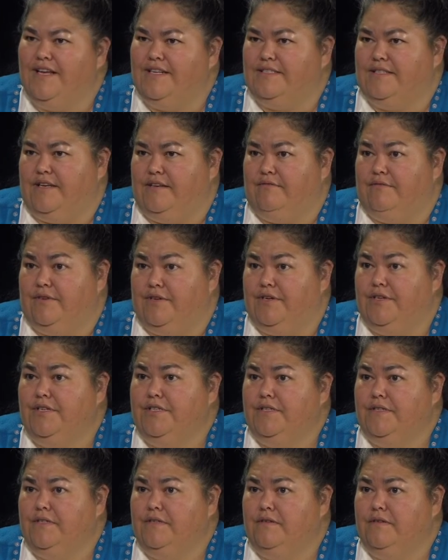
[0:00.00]
that
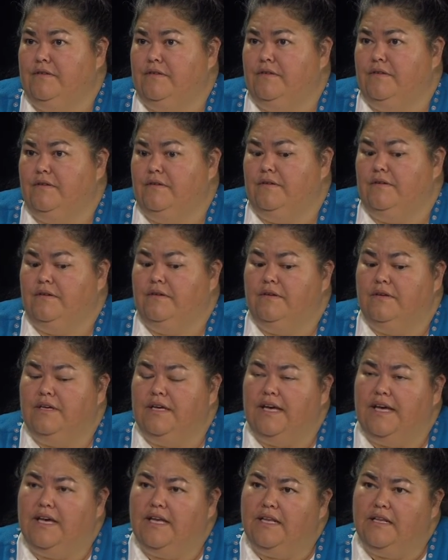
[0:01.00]
diverse,
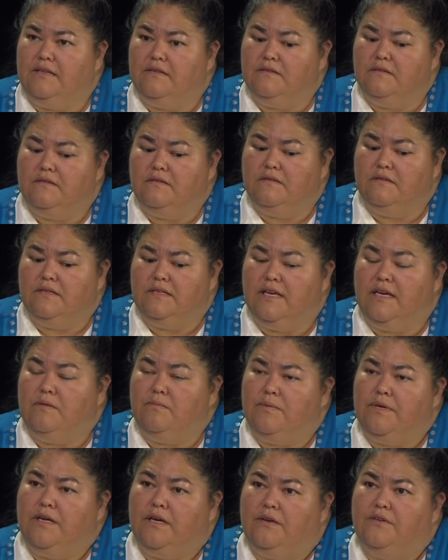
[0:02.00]
and yet
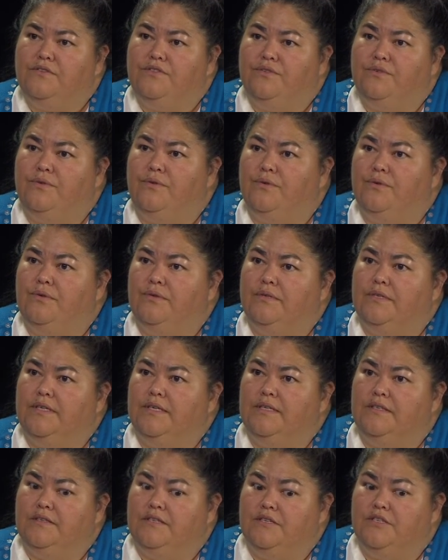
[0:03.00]
we also hold
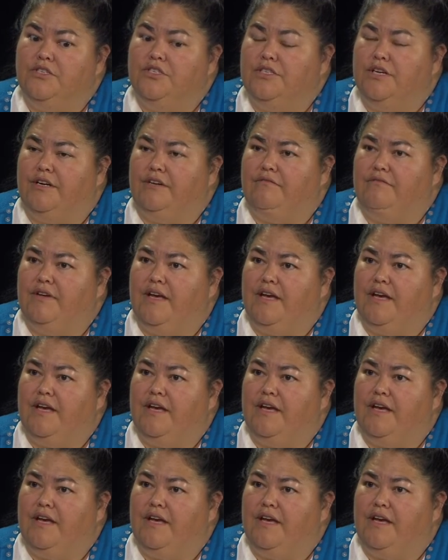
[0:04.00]
these shared